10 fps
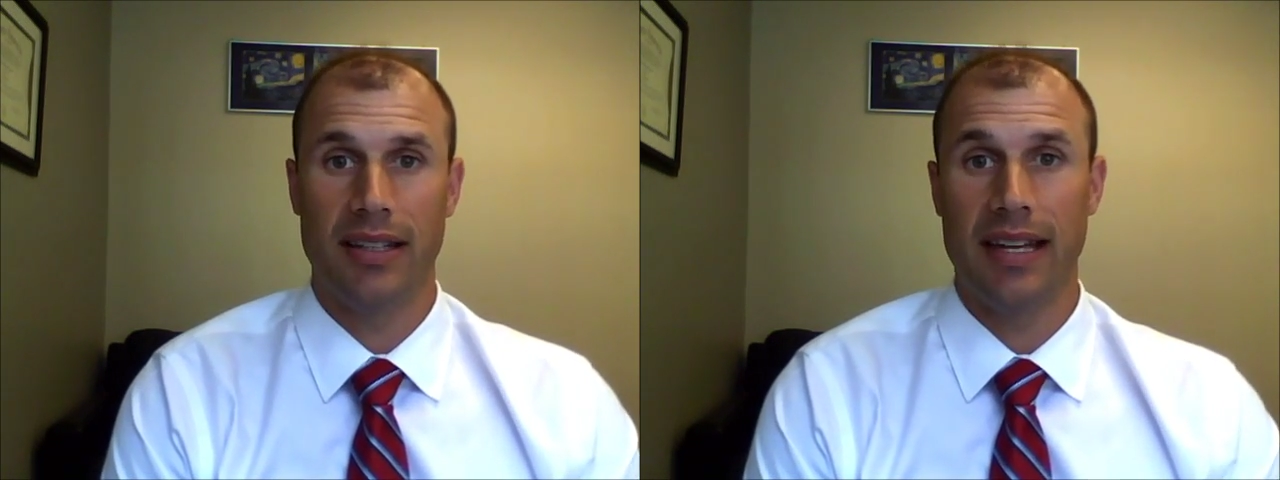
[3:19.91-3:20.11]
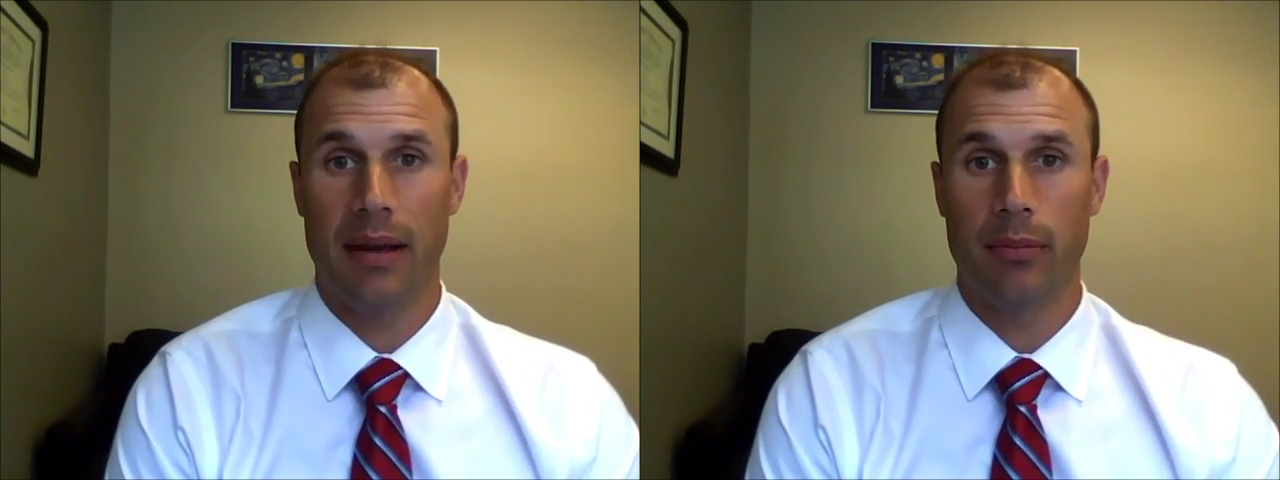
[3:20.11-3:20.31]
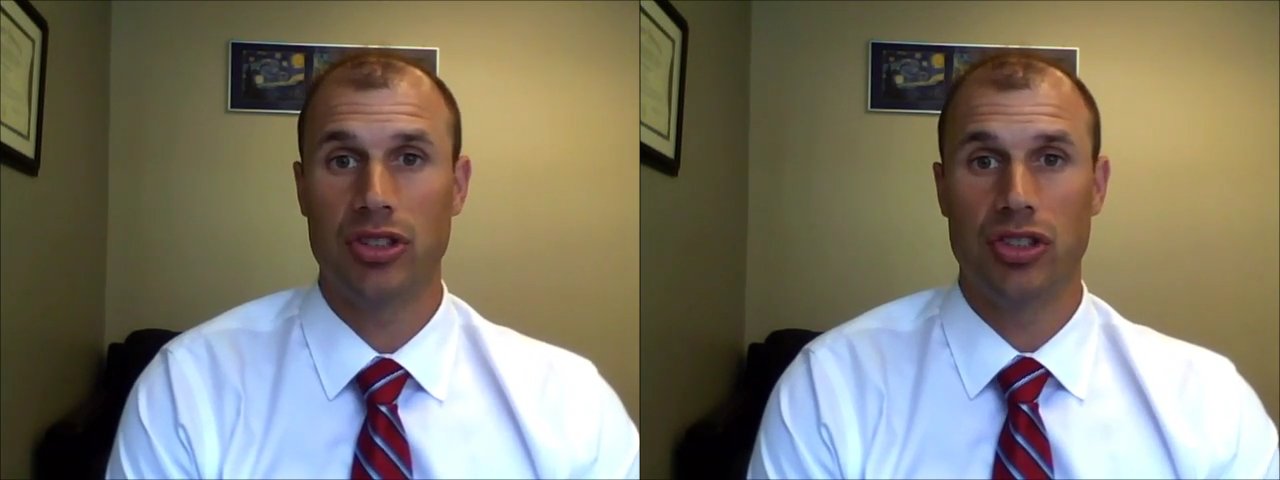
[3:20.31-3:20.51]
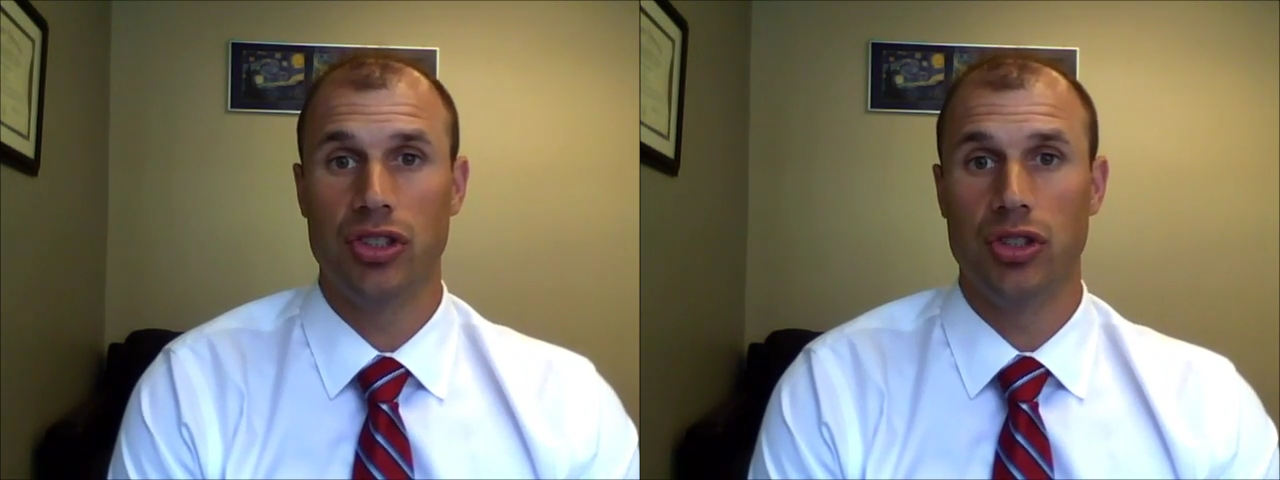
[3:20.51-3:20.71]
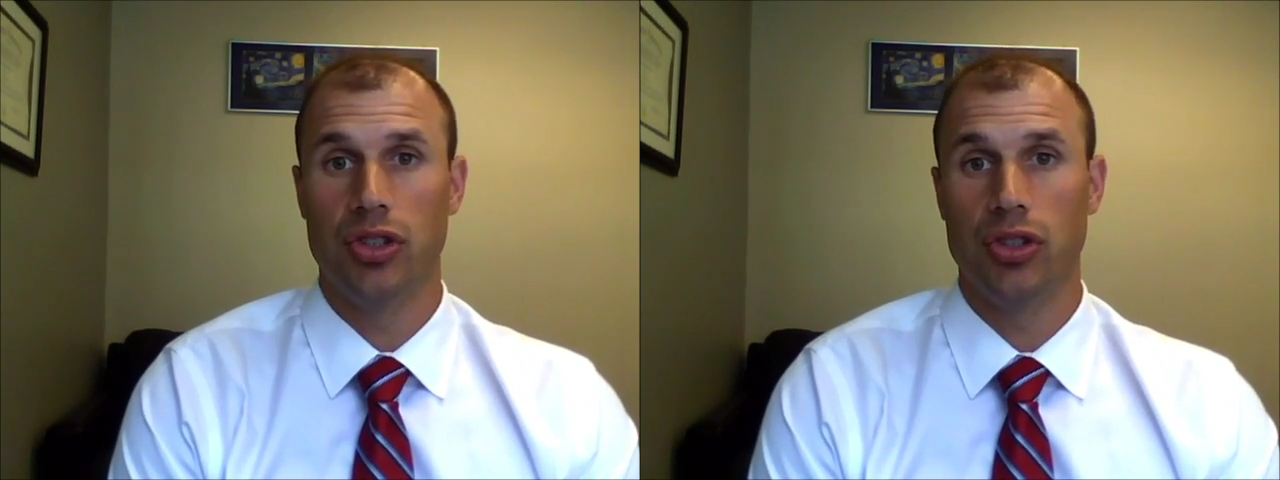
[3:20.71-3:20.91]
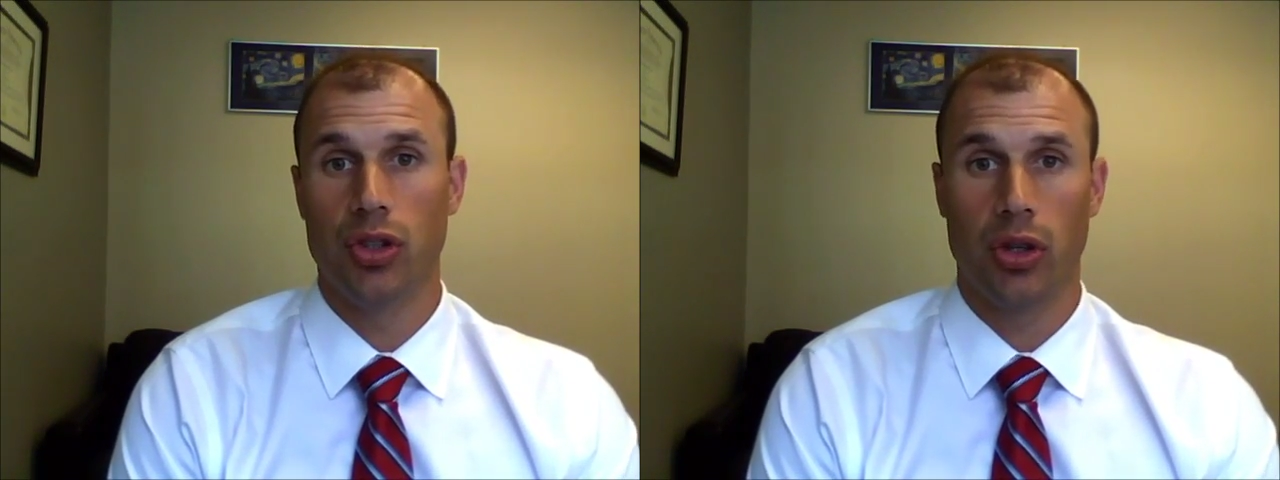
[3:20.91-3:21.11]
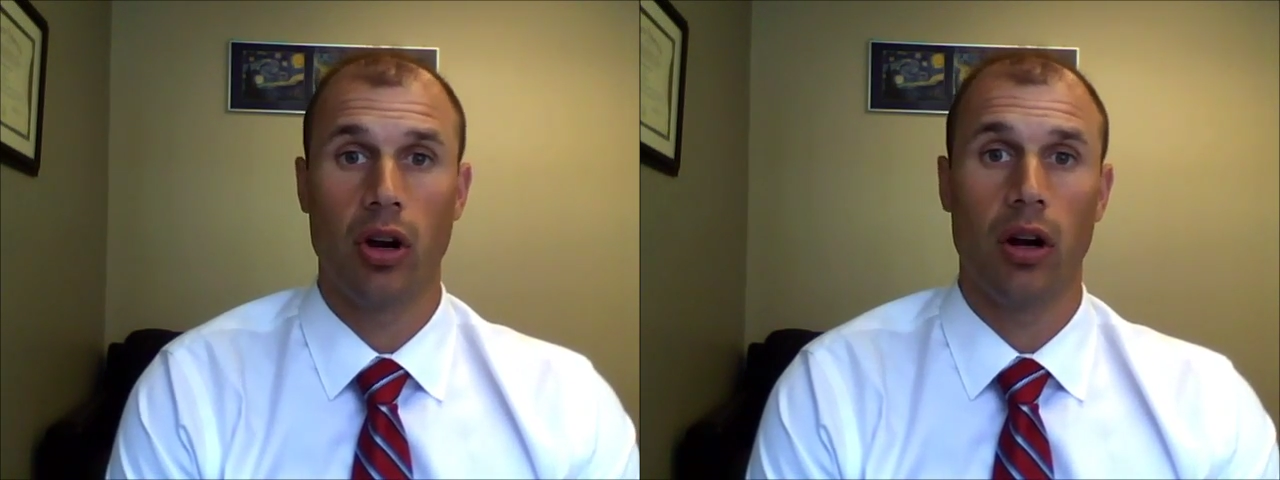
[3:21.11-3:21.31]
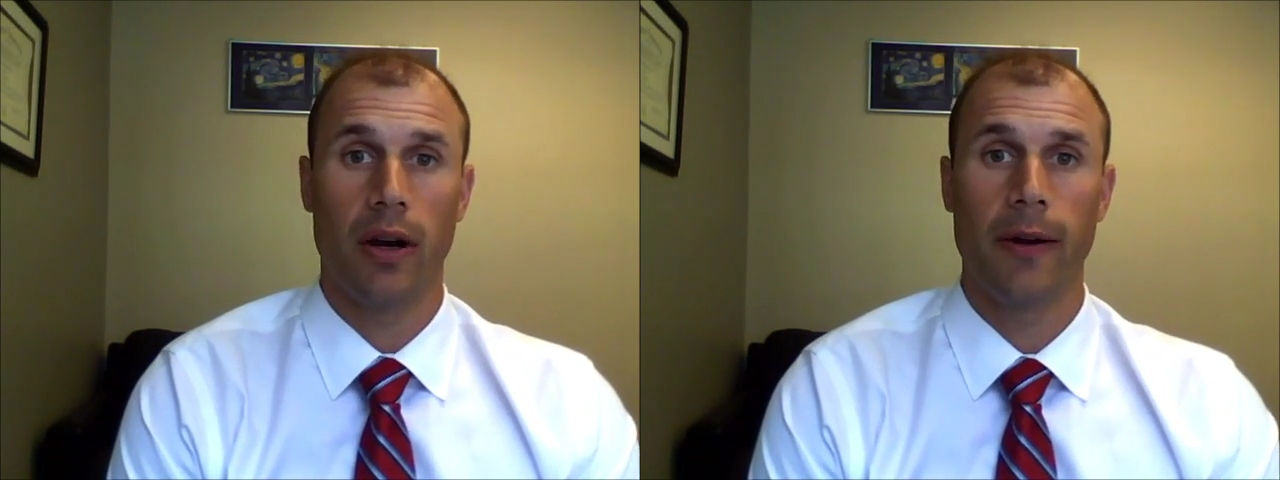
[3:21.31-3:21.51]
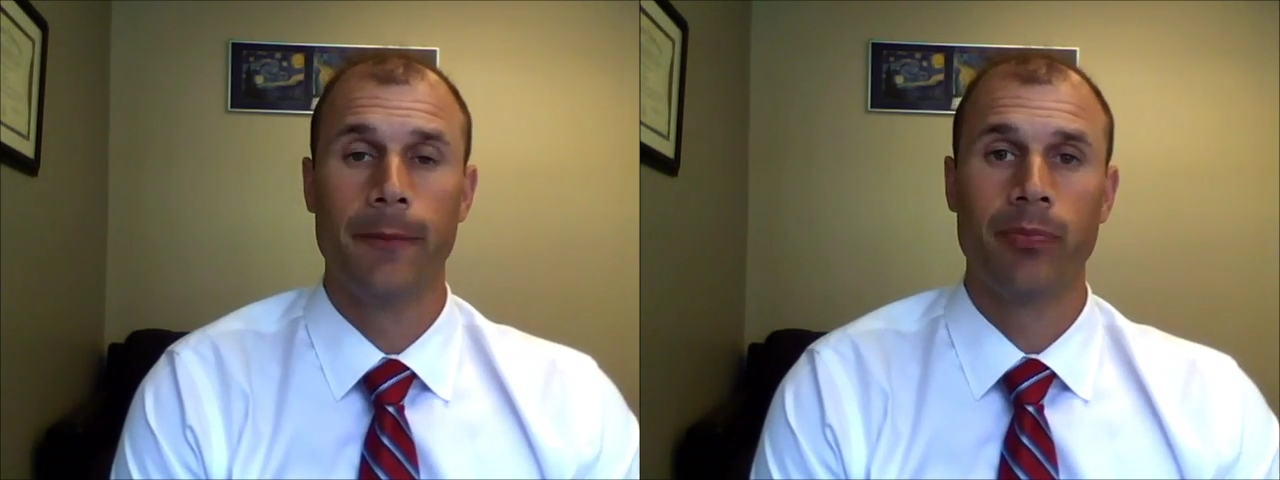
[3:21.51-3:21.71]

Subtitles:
the damage to your car